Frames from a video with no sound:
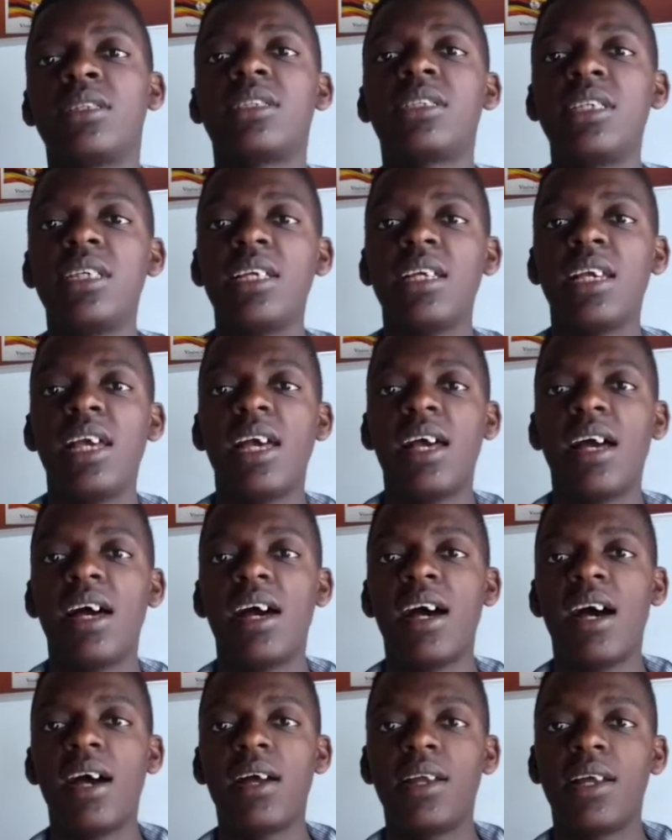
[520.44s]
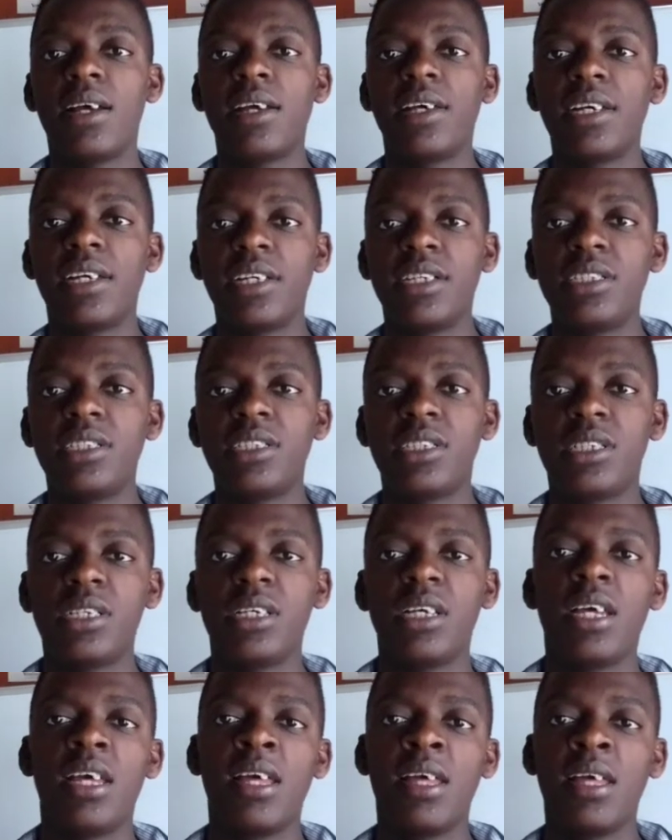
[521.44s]
CRH
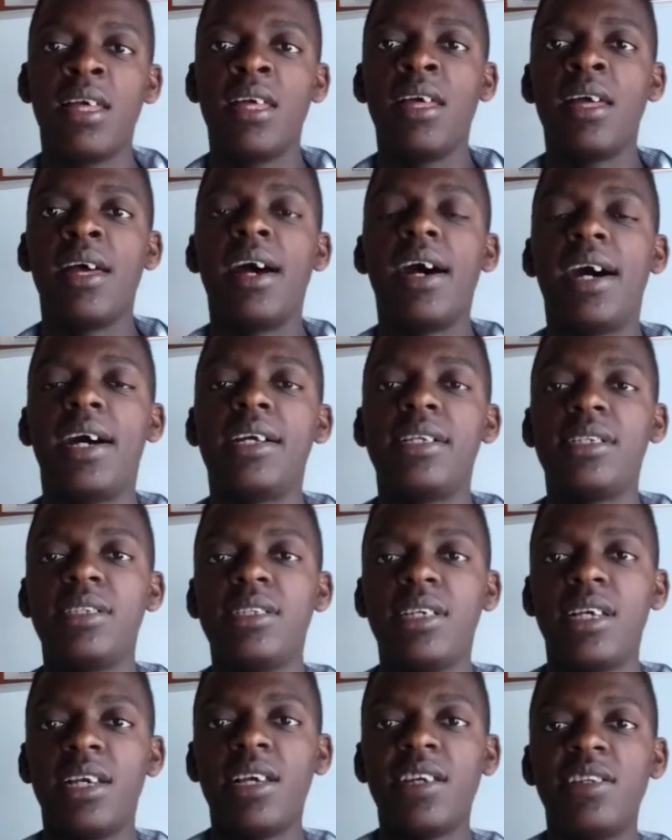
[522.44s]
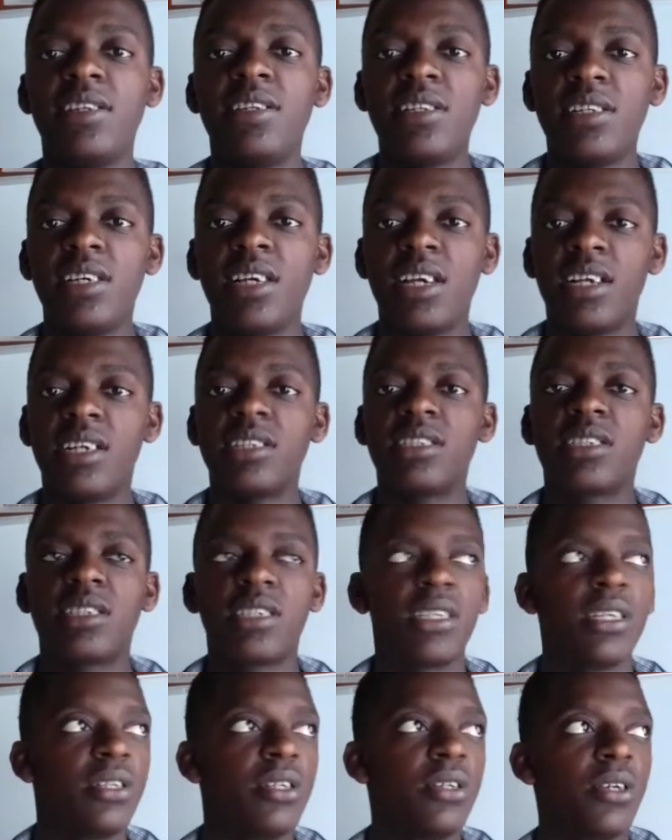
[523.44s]
and the
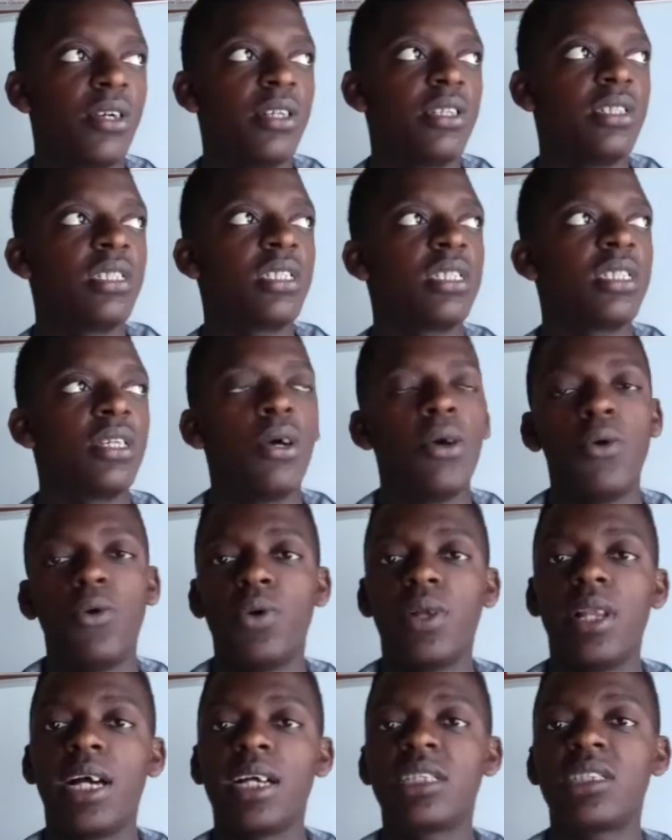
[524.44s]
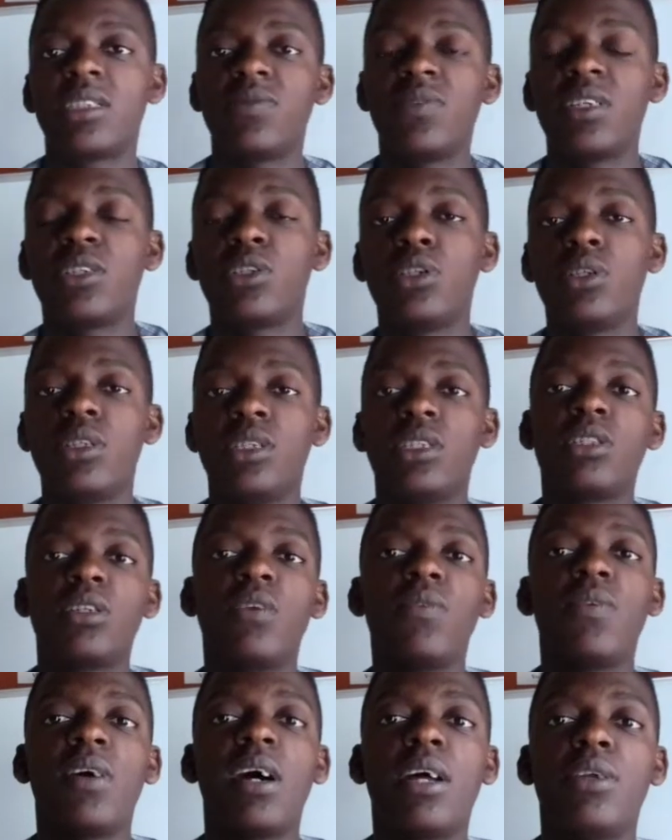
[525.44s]
ADH neurons, will activate release
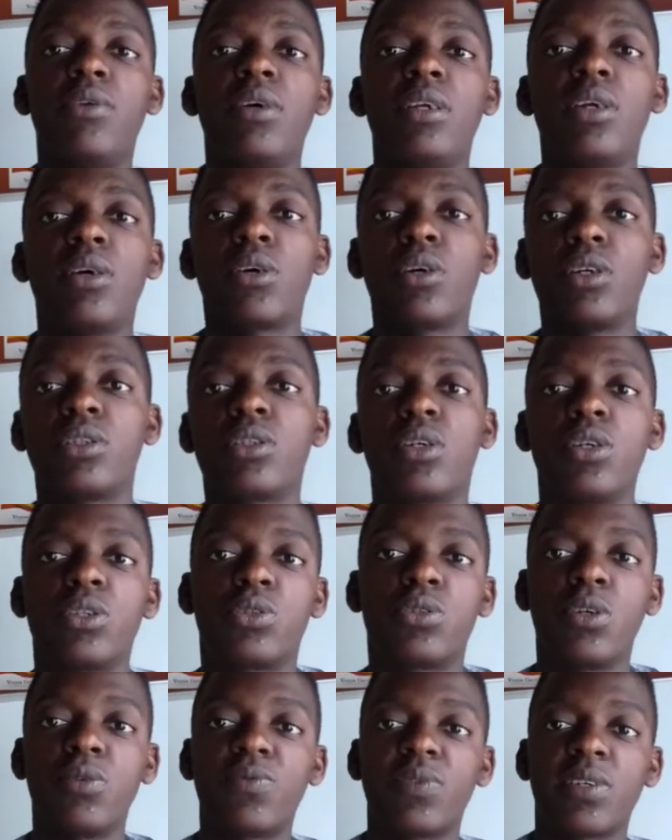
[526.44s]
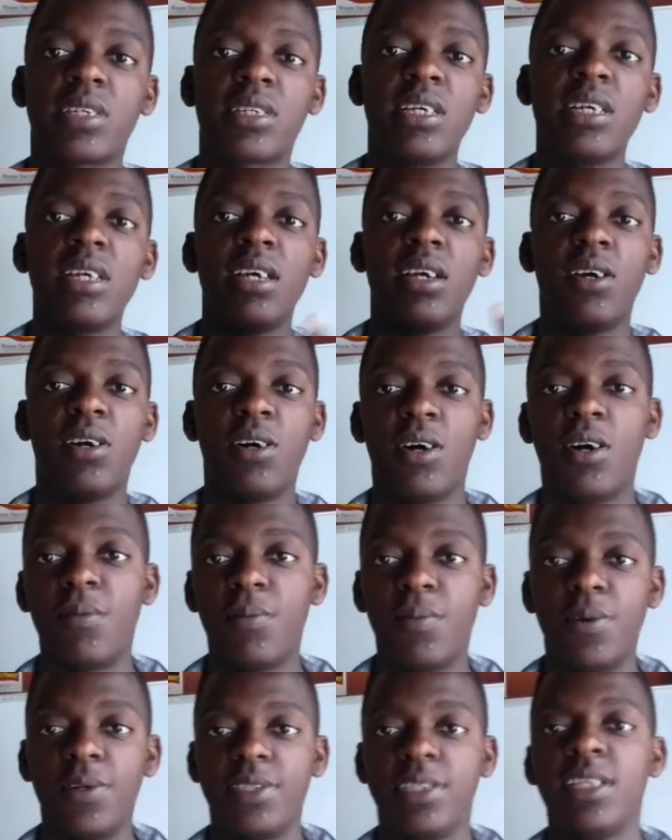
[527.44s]
of adrenocorticotropic
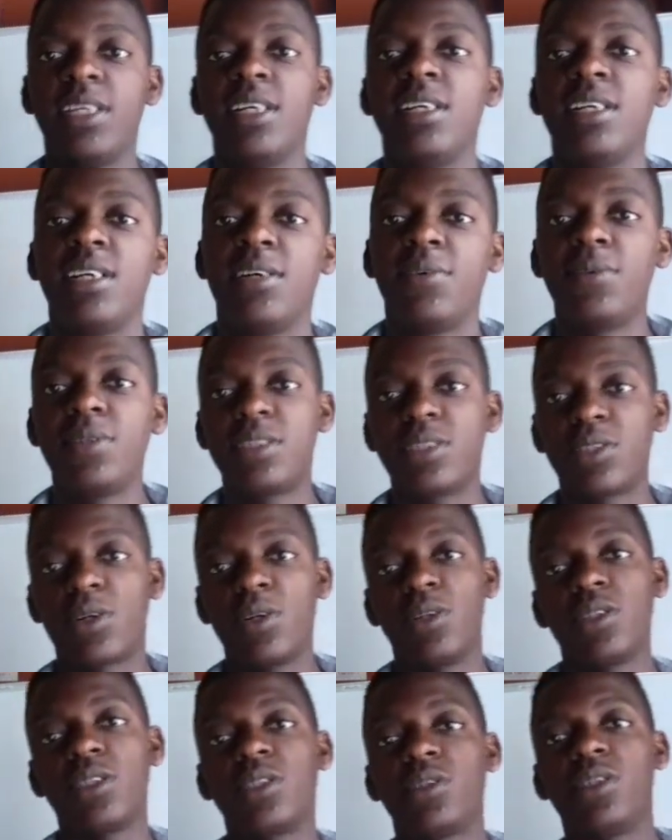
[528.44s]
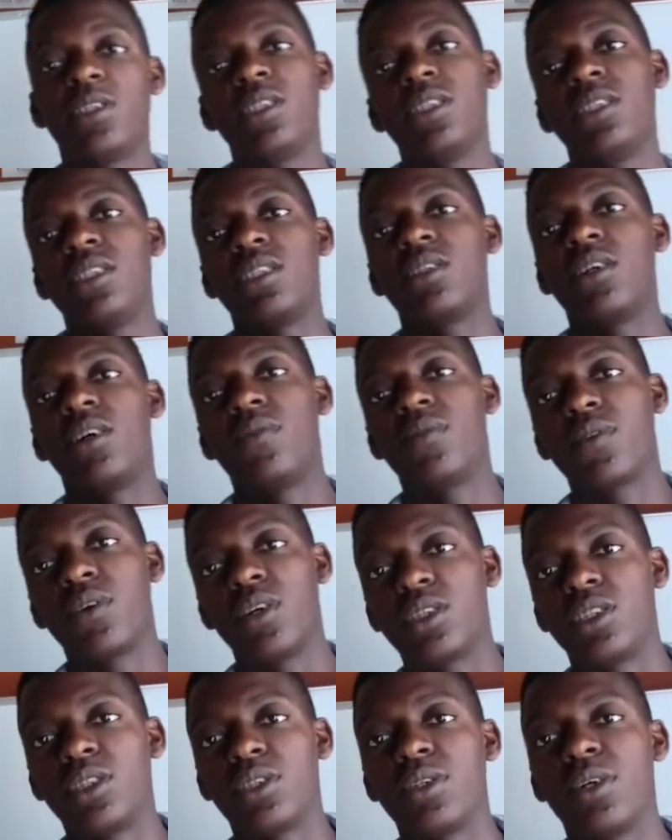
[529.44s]
hormone, which causes release of
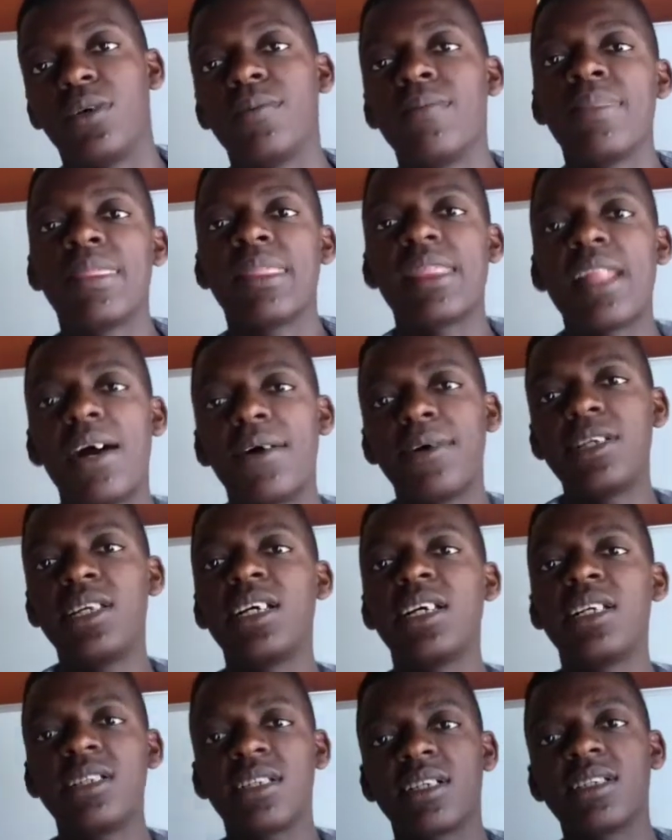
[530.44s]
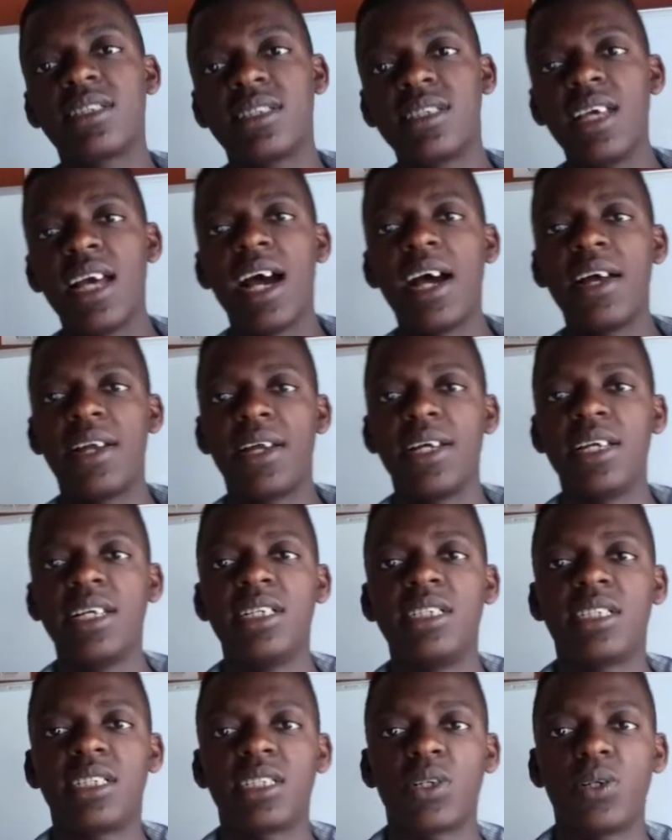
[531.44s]
cortisol. Now the
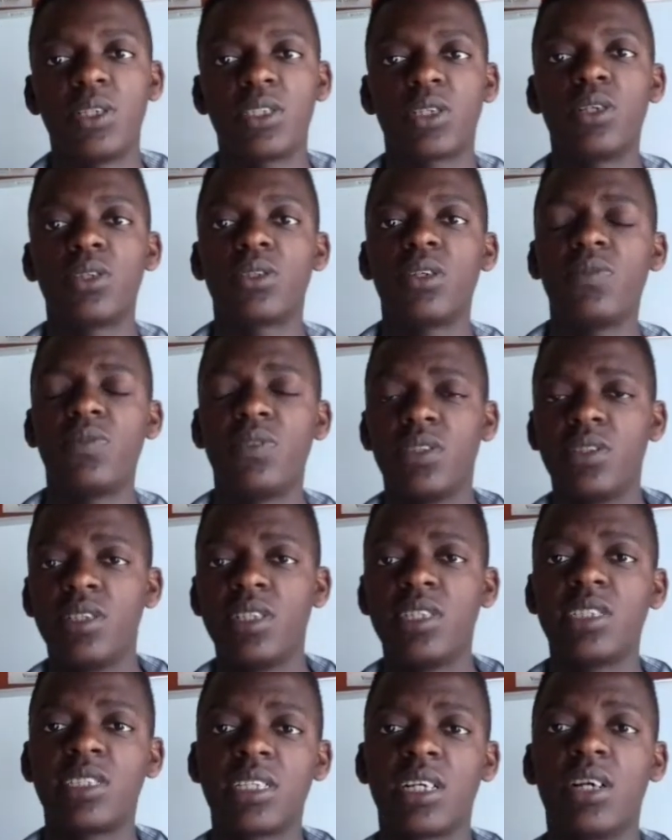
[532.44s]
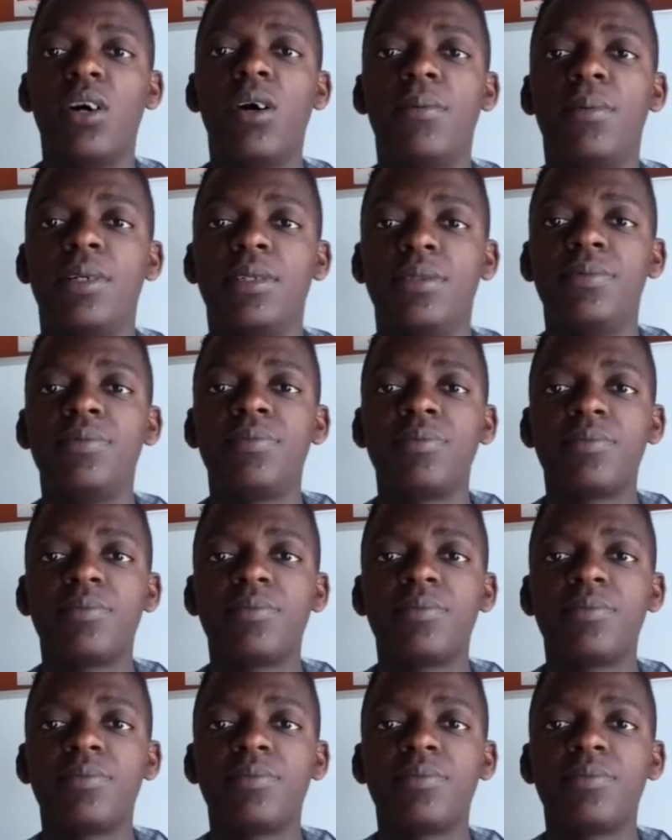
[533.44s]
CRH, corticotropin releasing hormone,